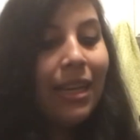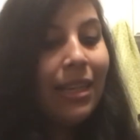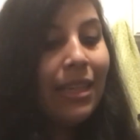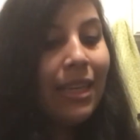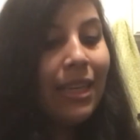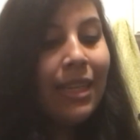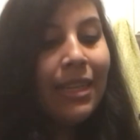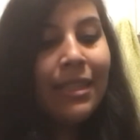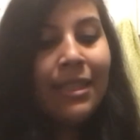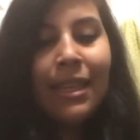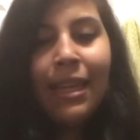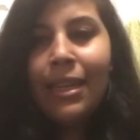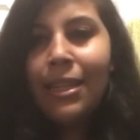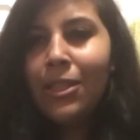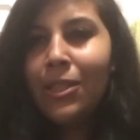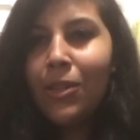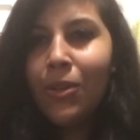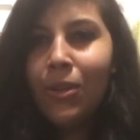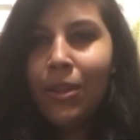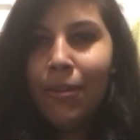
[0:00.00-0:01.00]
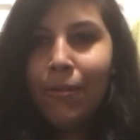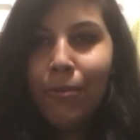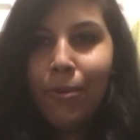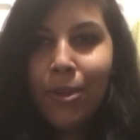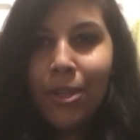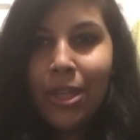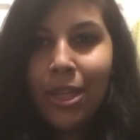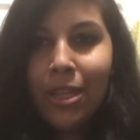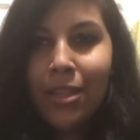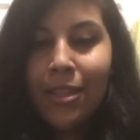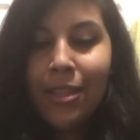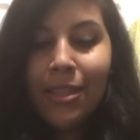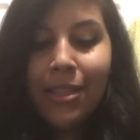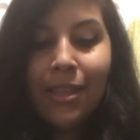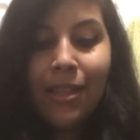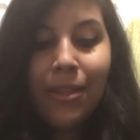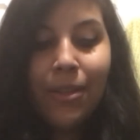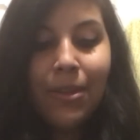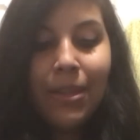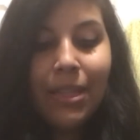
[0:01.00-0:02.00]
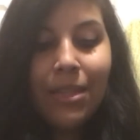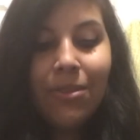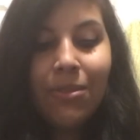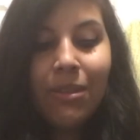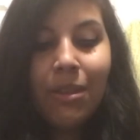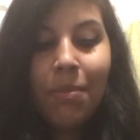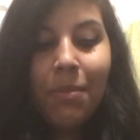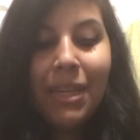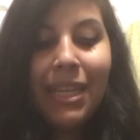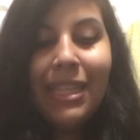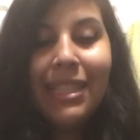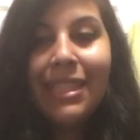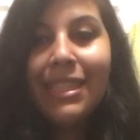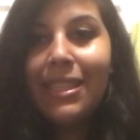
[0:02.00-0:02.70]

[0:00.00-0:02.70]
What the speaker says: Like I said, it's only $4 including shipping,